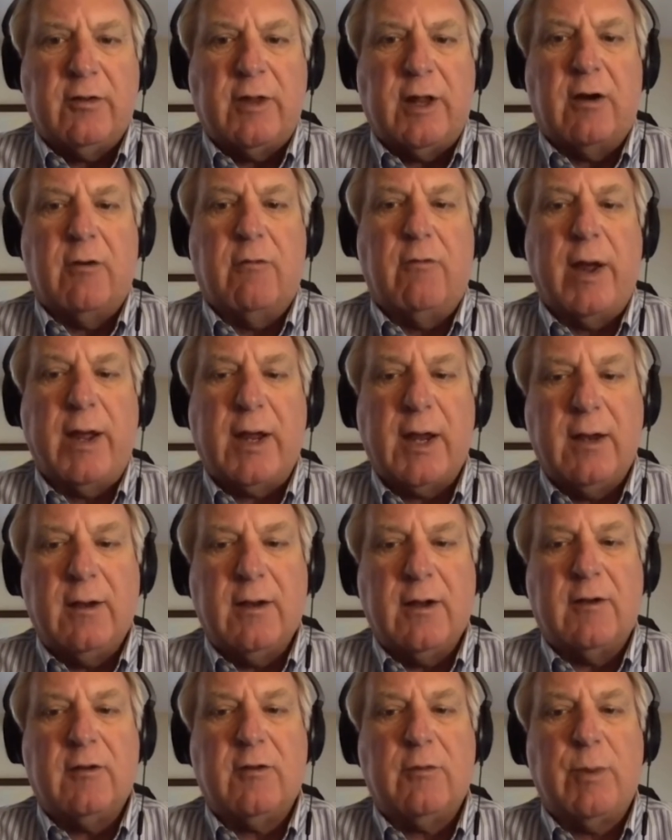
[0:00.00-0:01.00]
that are
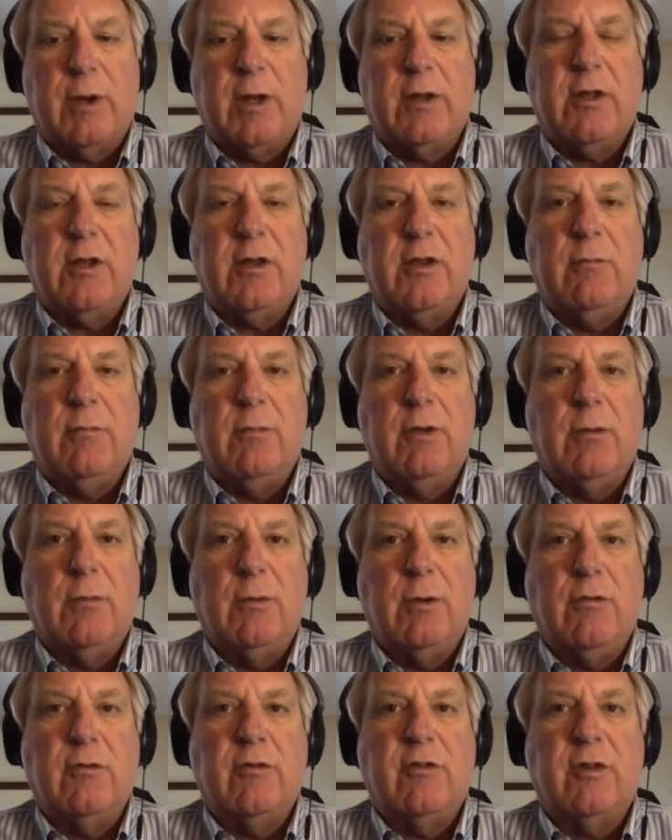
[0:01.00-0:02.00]
recognized by the human
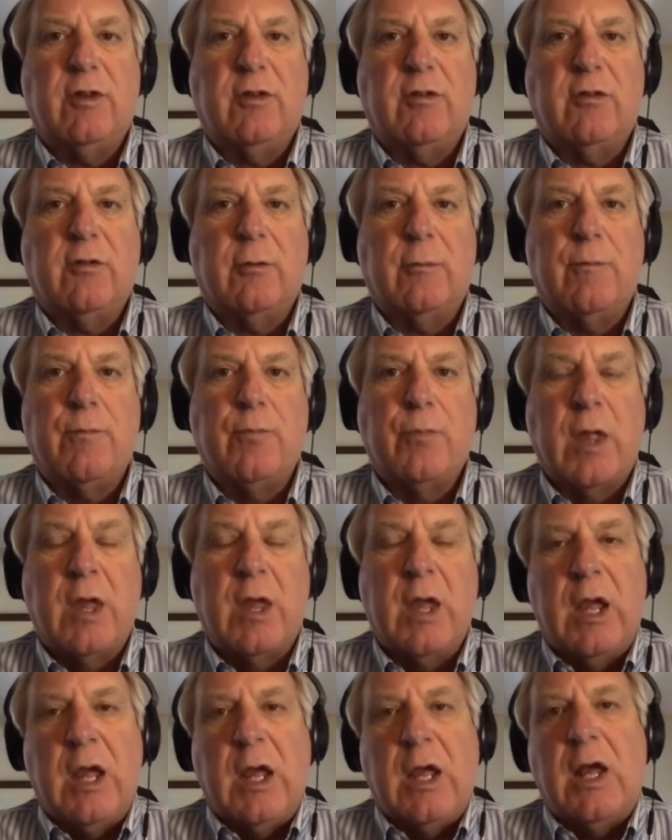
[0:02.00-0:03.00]
immune system,
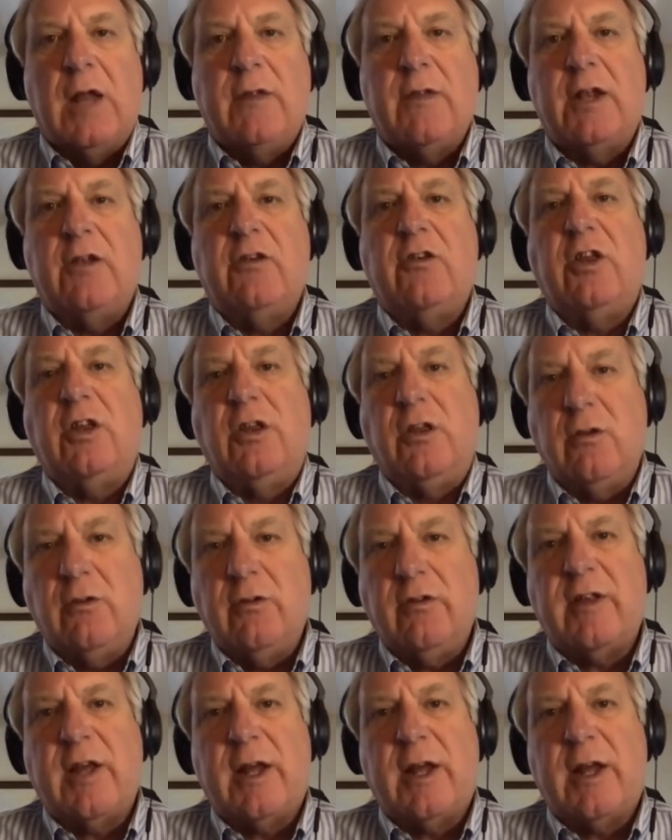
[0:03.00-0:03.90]
and then to use that